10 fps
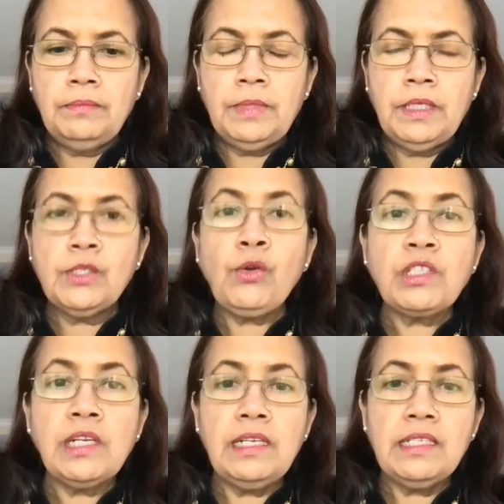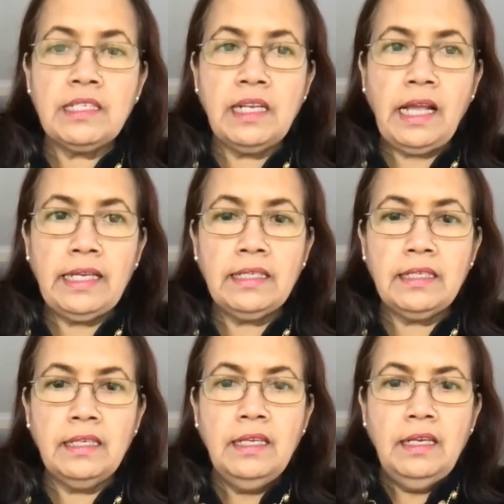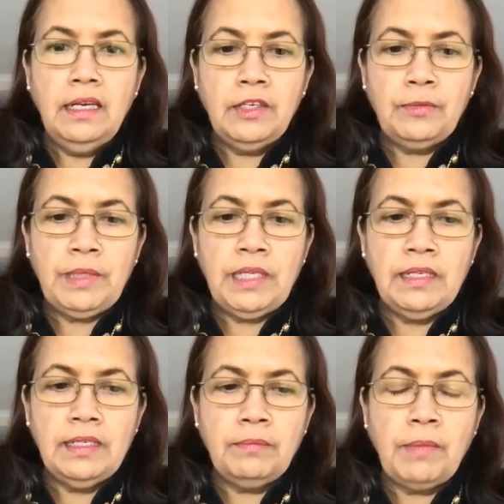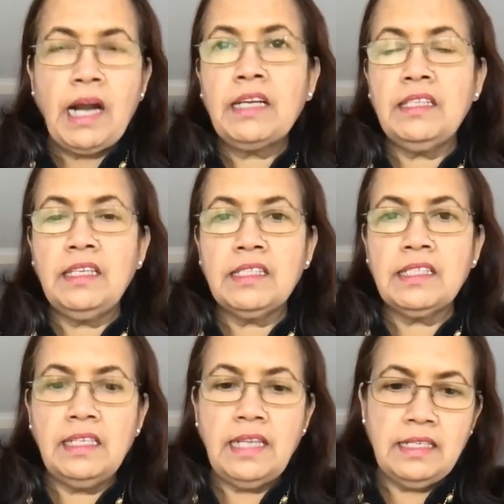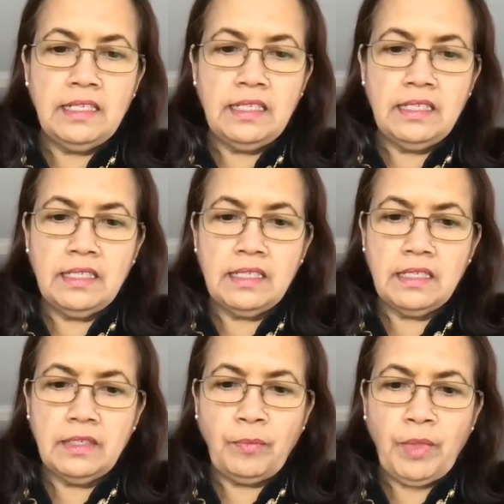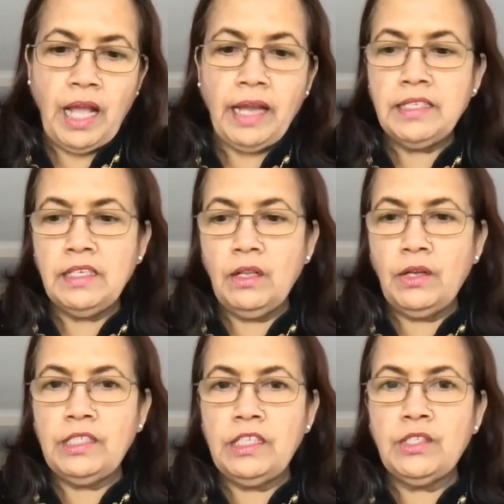socialist like the Marxist Leninist ideology.